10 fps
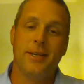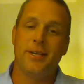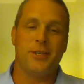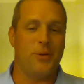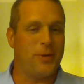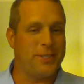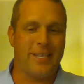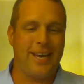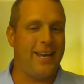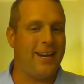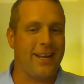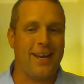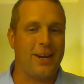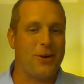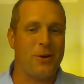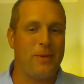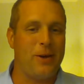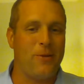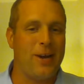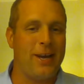So once again, got to go to my
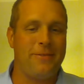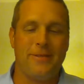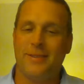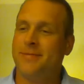wife.